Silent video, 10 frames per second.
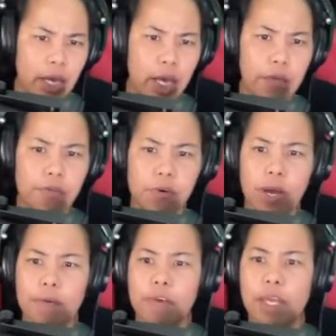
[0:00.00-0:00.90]
If you
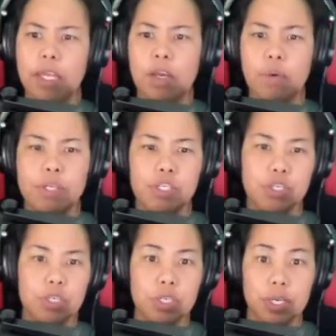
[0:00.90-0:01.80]
have any
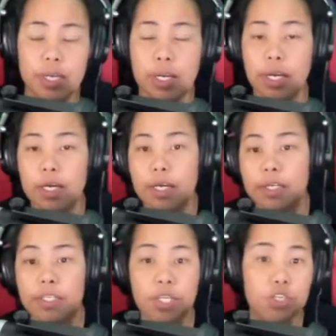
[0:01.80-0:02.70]
question, uh,
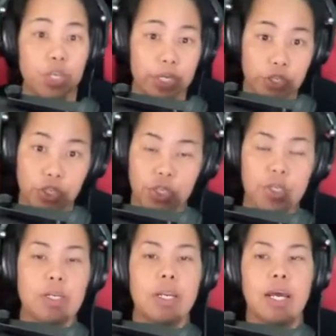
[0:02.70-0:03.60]

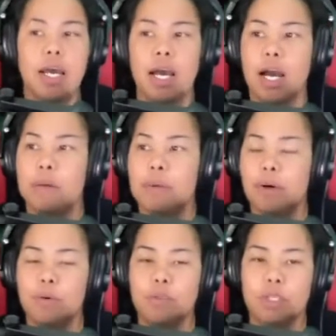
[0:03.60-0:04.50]
suggestion
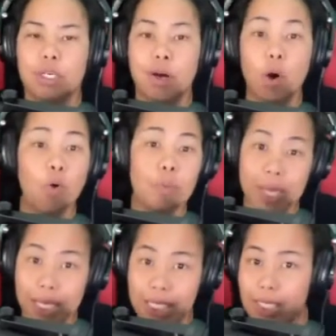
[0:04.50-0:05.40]
about uh,
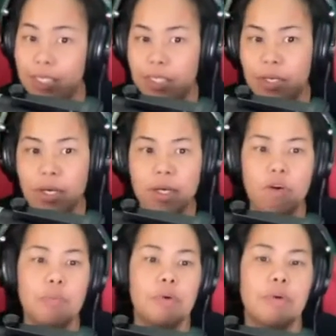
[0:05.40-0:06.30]
OBS uh,
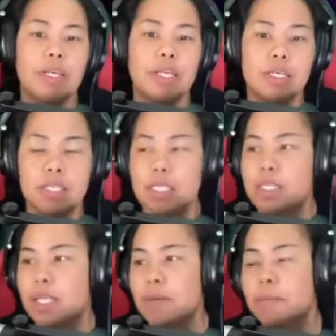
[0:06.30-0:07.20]
operating
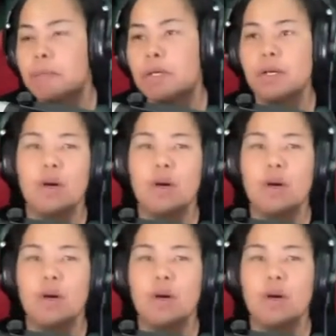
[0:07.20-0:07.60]
system,